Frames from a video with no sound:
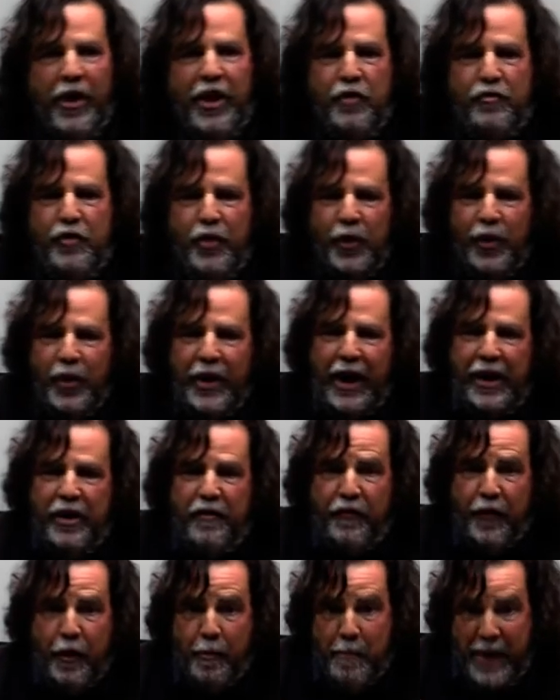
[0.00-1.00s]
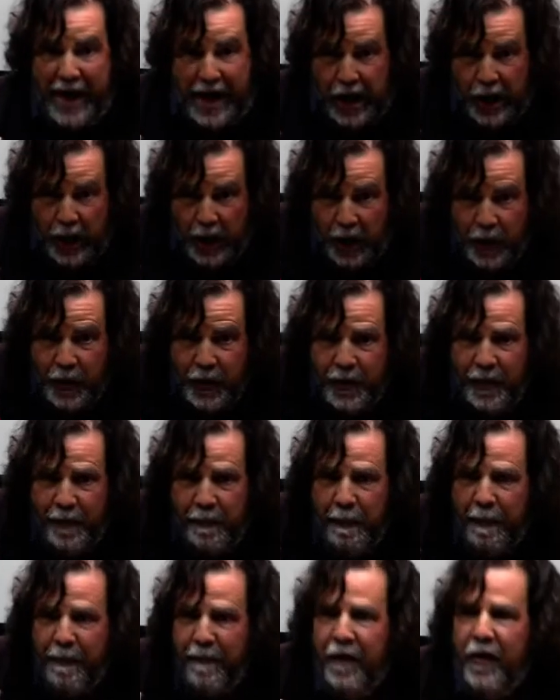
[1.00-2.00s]
If you look at it from
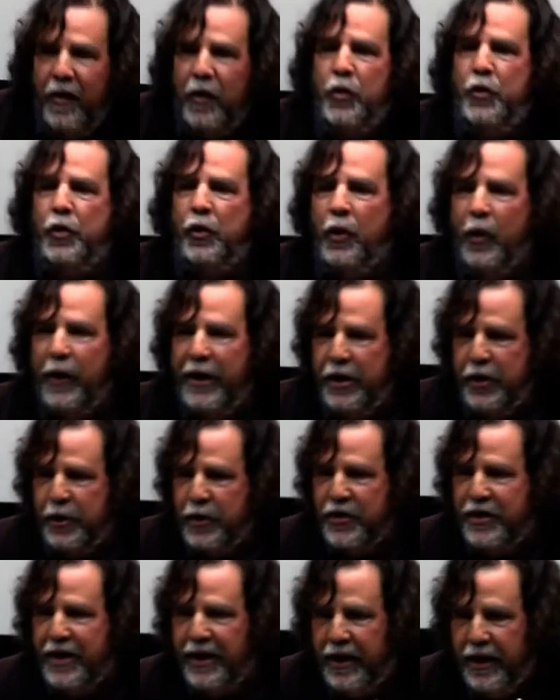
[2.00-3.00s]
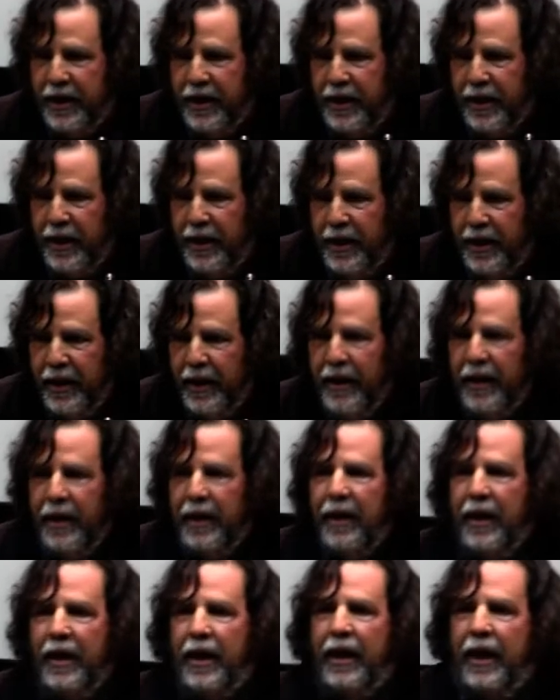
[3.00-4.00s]
below, you're going to see
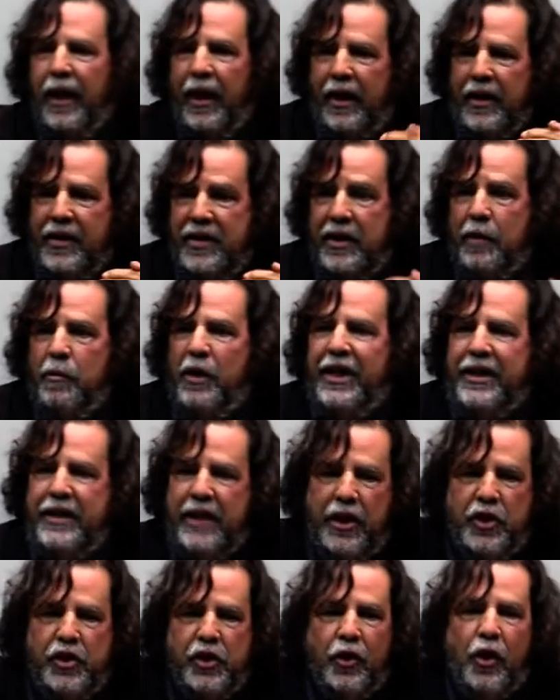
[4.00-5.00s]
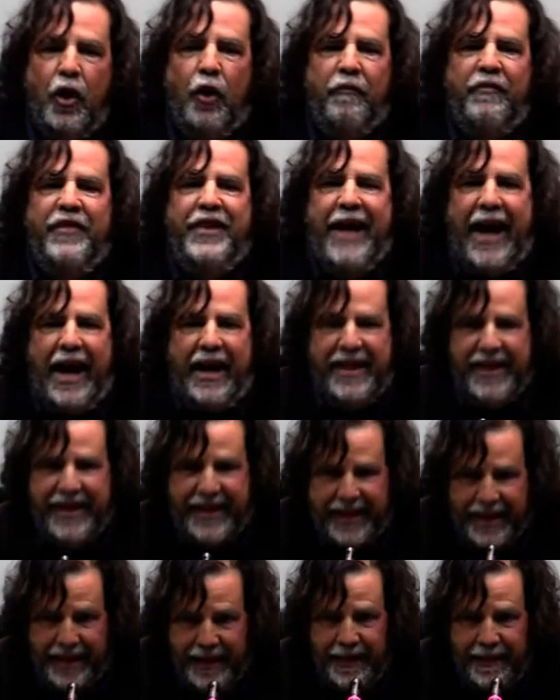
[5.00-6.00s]
a civilization of
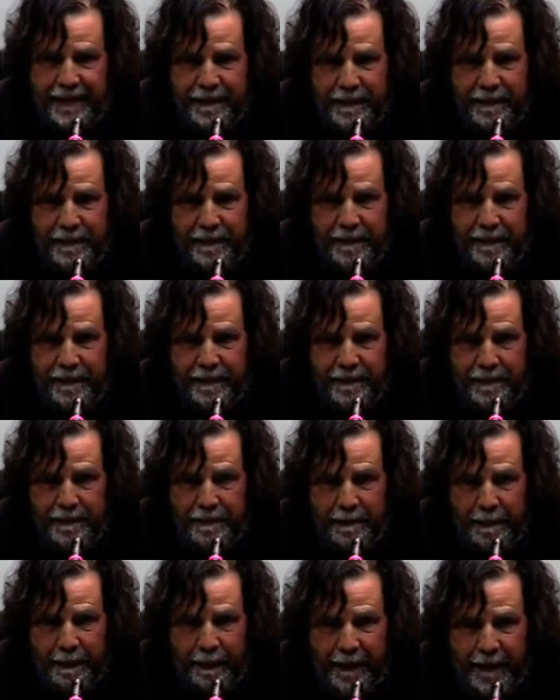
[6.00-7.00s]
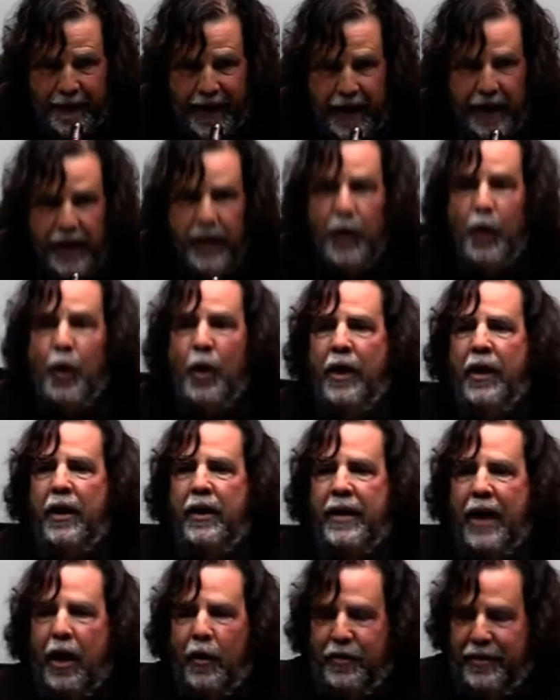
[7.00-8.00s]
death, okay?
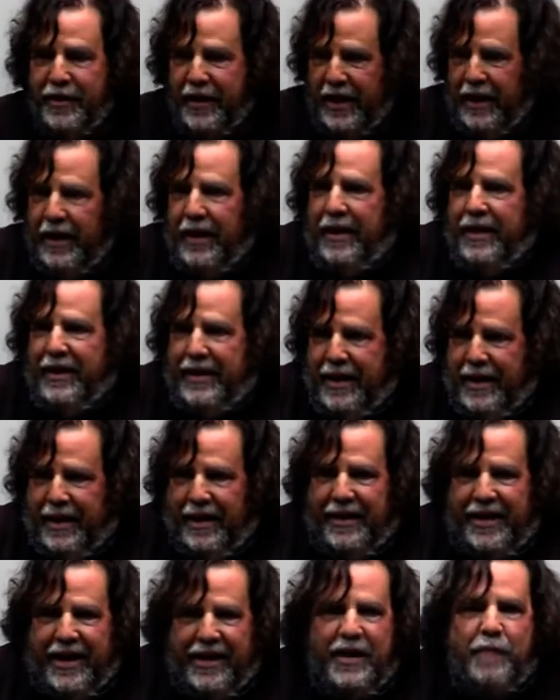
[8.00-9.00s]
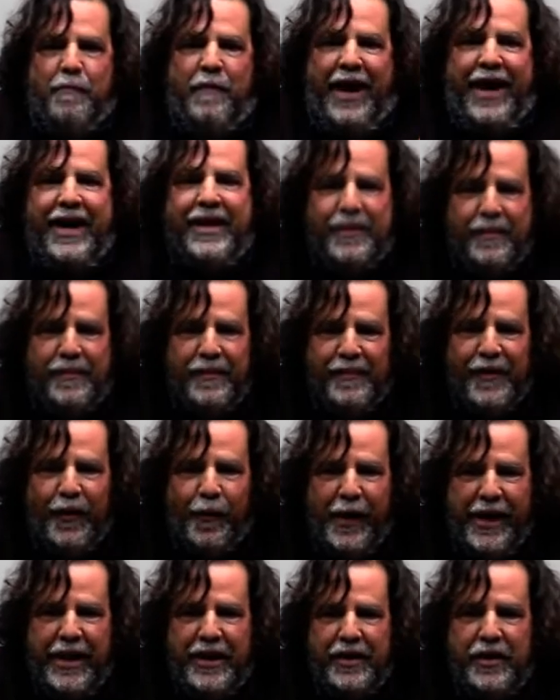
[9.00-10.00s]
Now, the, the, the debate
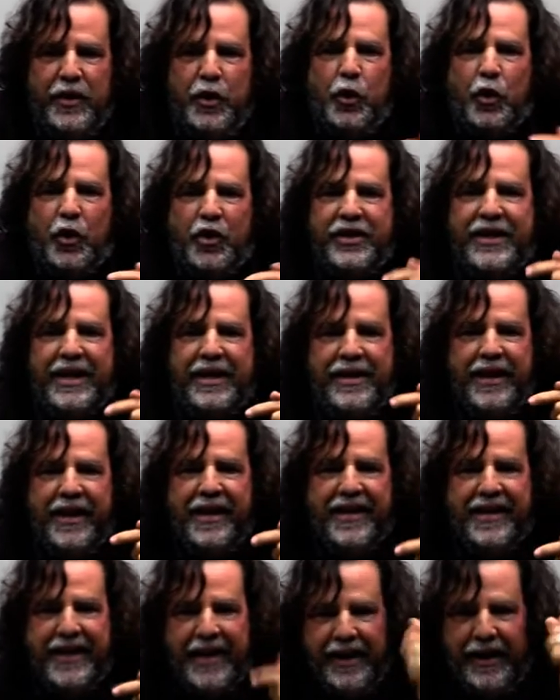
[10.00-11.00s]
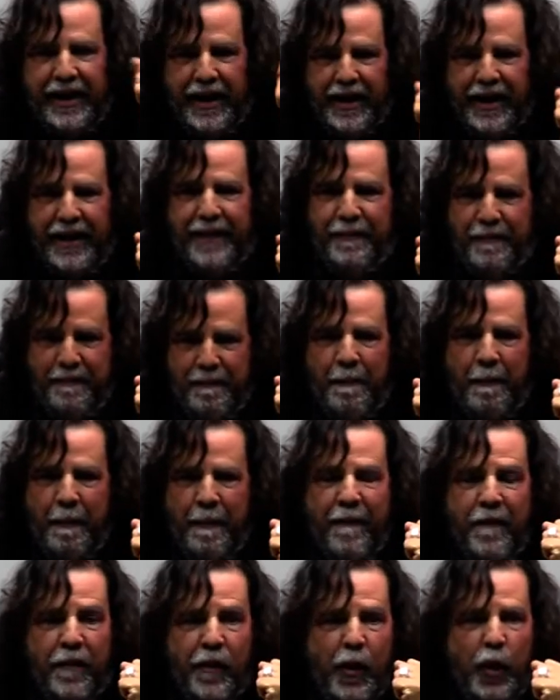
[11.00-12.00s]
with Eurocentric thinking
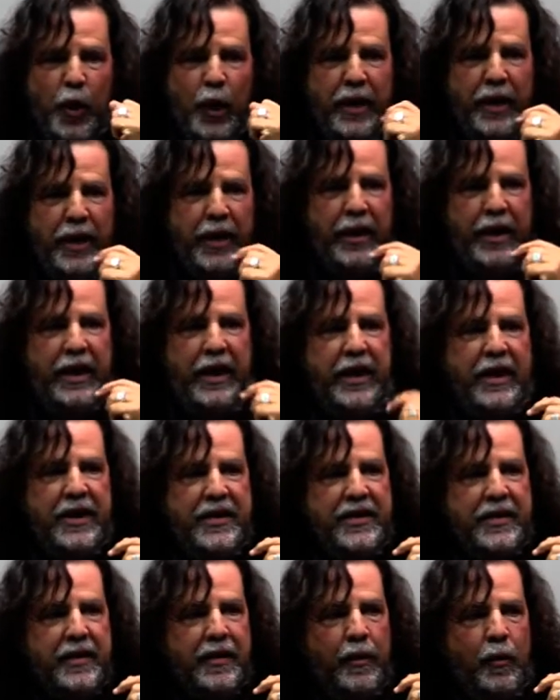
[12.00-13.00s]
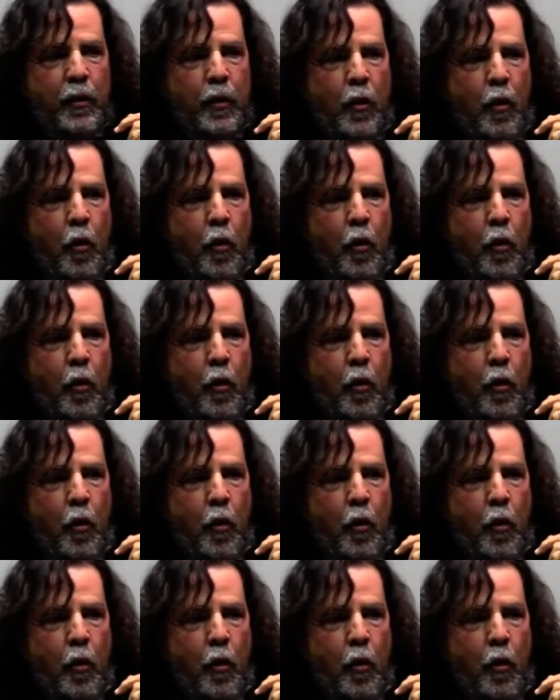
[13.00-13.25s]
is